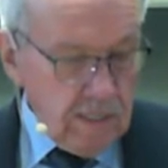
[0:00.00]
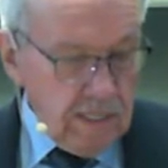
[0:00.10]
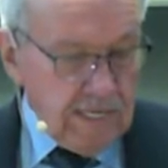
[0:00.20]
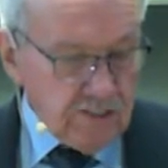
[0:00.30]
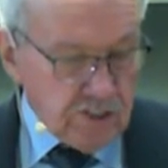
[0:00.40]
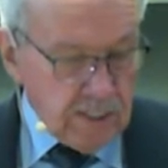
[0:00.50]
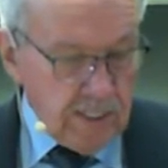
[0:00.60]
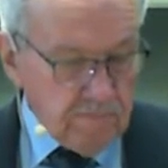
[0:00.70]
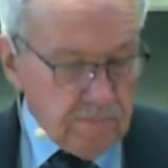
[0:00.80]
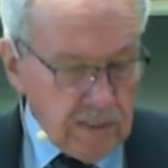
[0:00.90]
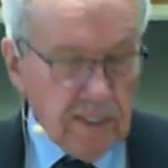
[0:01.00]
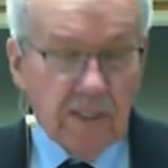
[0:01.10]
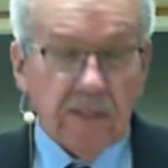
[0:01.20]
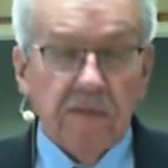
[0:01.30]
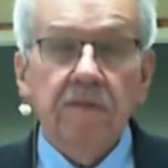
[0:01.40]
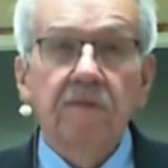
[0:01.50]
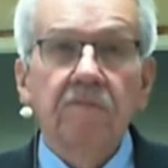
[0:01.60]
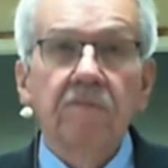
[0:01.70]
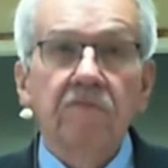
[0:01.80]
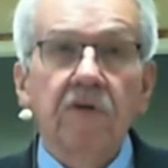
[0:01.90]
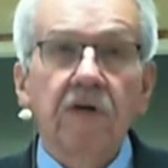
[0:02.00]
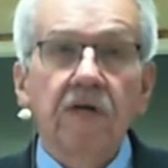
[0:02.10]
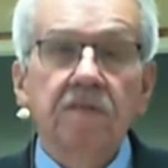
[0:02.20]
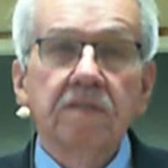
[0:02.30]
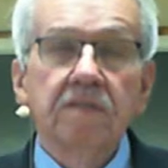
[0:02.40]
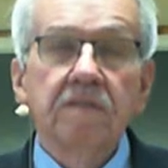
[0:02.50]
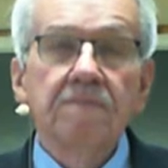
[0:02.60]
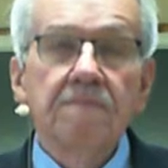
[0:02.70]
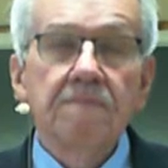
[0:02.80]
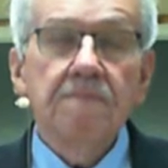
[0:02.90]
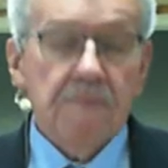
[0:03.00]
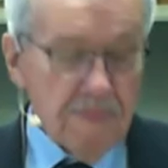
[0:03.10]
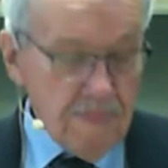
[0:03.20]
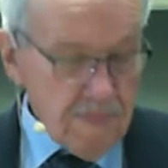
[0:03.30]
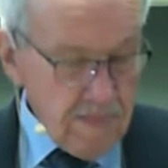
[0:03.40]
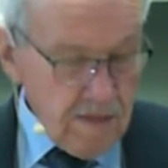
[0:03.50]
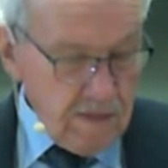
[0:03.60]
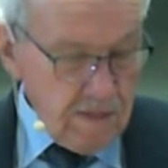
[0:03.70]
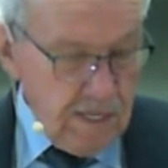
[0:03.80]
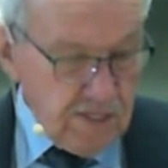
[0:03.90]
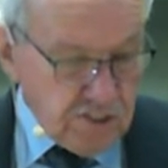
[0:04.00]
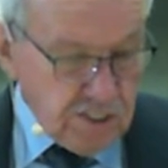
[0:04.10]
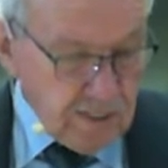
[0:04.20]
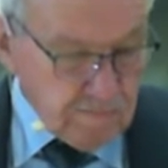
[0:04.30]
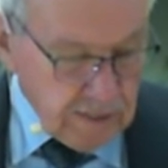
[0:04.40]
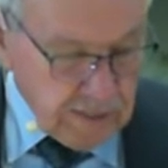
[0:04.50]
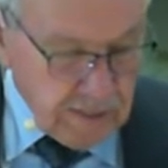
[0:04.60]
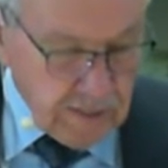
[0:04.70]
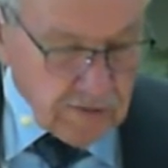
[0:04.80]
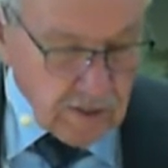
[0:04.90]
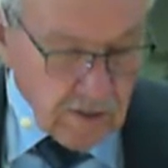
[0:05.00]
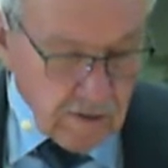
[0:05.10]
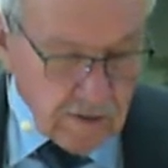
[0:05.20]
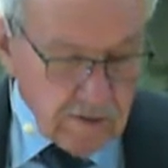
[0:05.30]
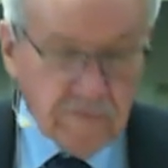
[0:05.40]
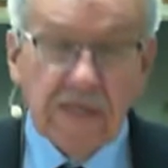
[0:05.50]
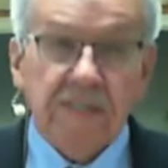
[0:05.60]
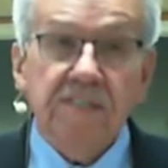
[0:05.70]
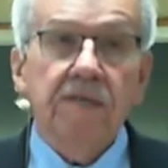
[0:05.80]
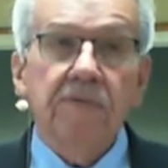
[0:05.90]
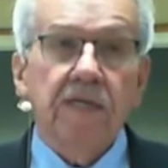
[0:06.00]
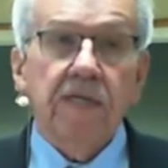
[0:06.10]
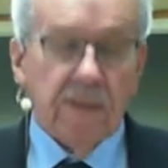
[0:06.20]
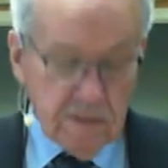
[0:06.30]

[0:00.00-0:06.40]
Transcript: He shed blood for us. He shed blood in the Garden of Gethsemane.